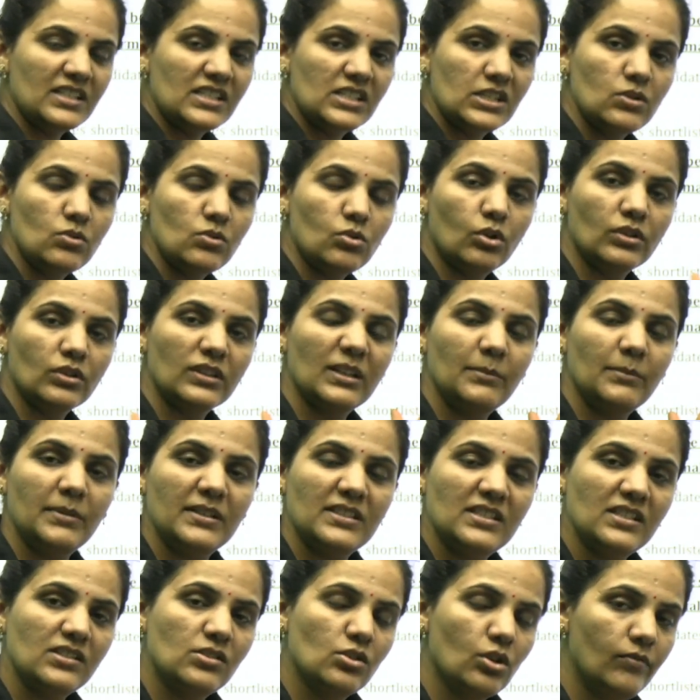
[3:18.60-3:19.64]
you on the basis
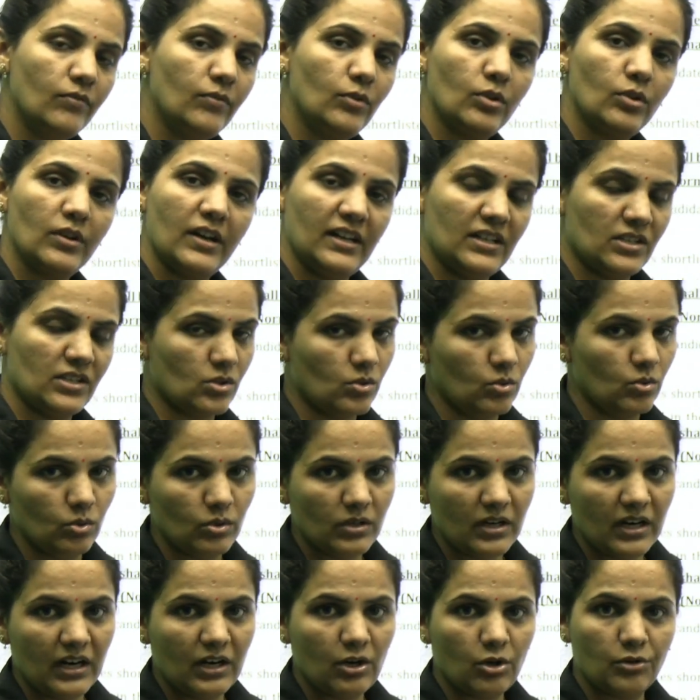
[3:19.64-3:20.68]
of your GATE
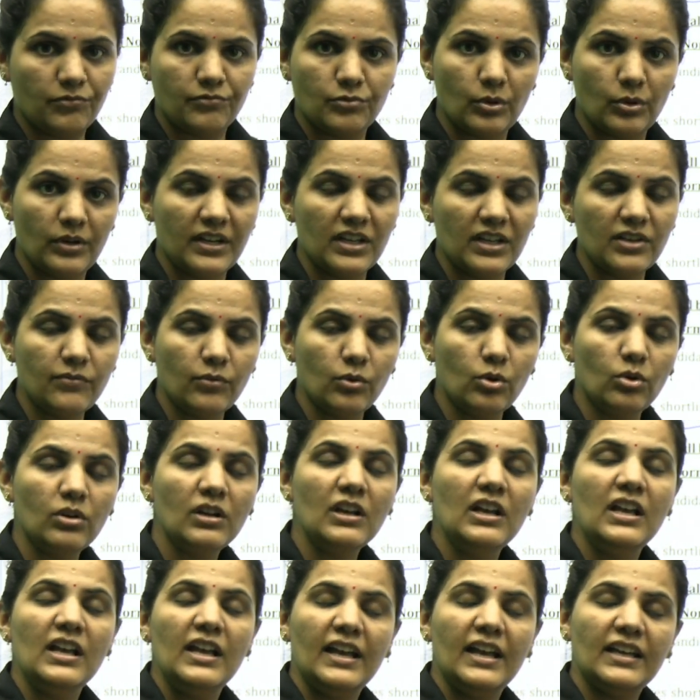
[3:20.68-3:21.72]
scorecard of 24,
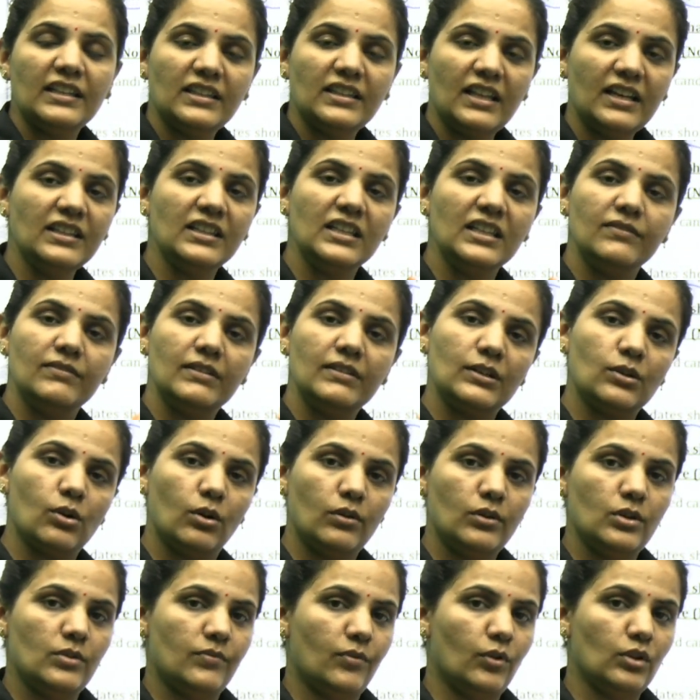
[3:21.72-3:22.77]
and then they will call you
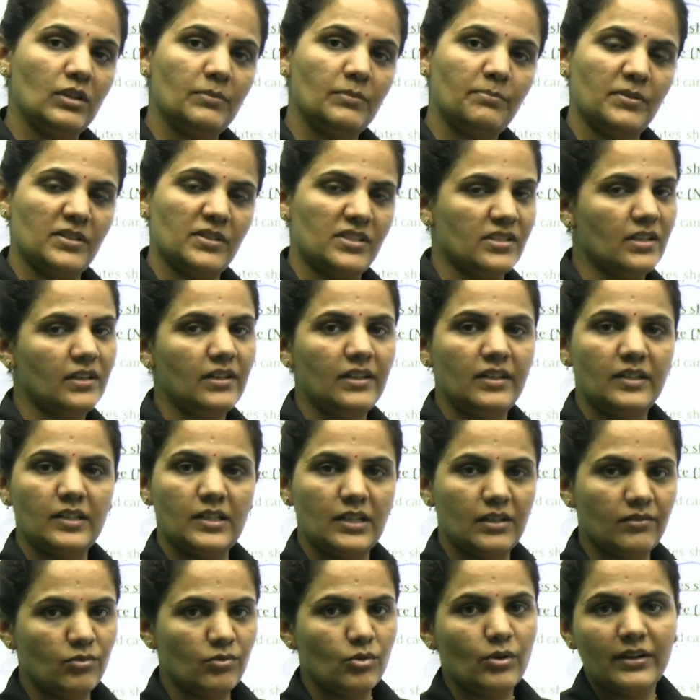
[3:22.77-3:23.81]
for the personal
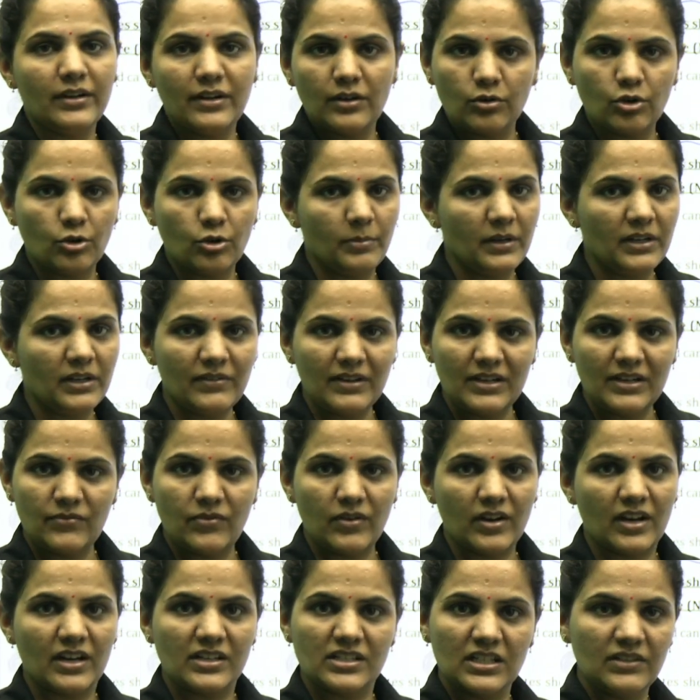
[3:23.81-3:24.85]
interview and document
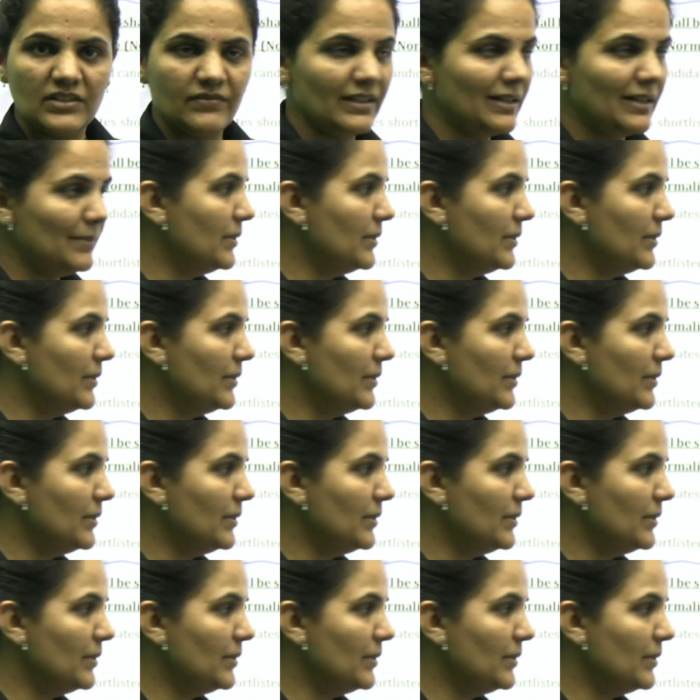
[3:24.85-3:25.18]
verification will be